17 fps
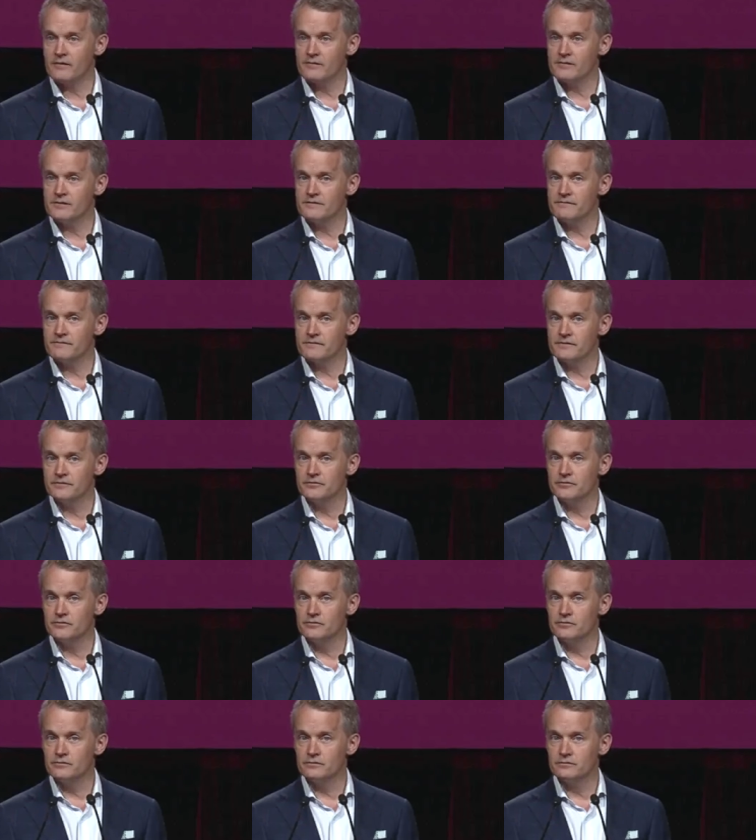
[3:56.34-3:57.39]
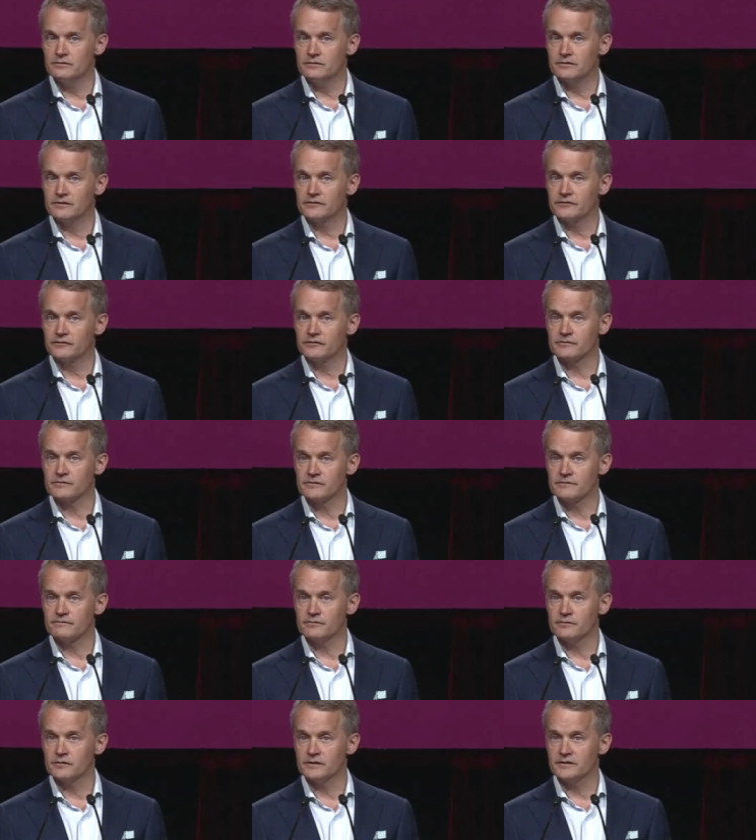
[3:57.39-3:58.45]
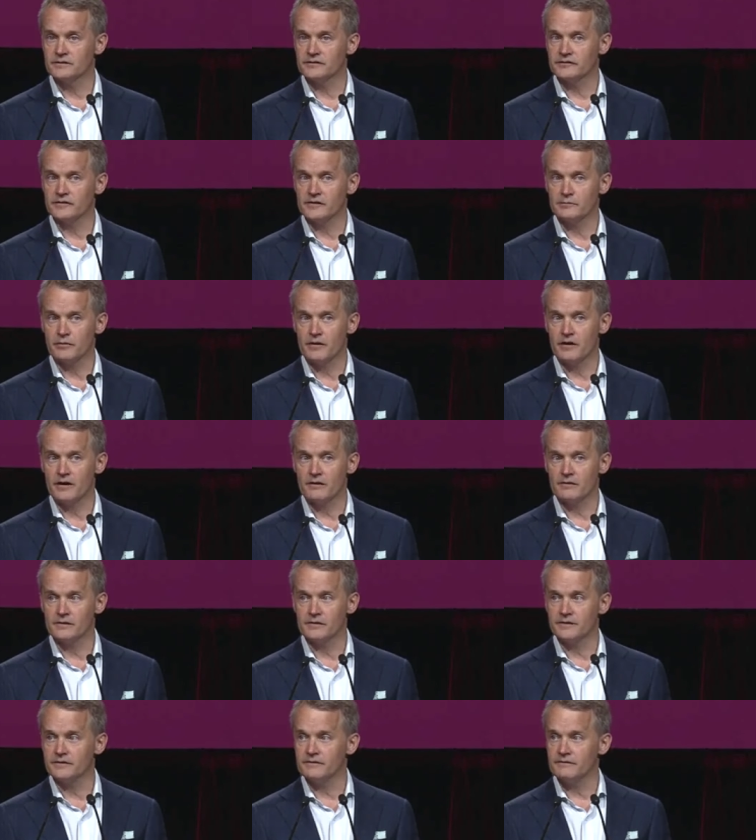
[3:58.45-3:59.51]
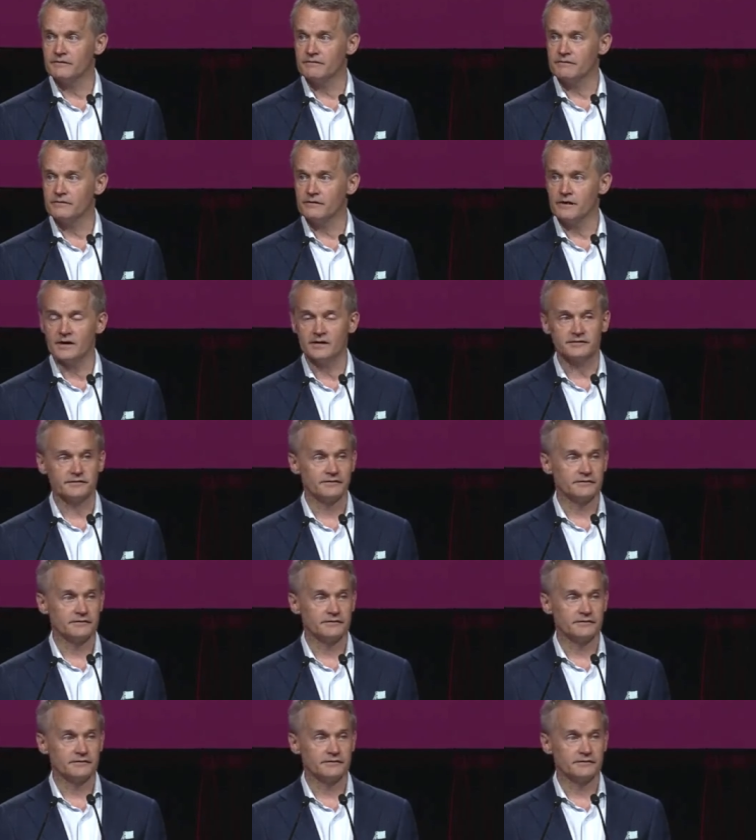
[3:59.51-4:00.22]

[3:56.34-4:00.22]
for you, so therefore it is a priority for us.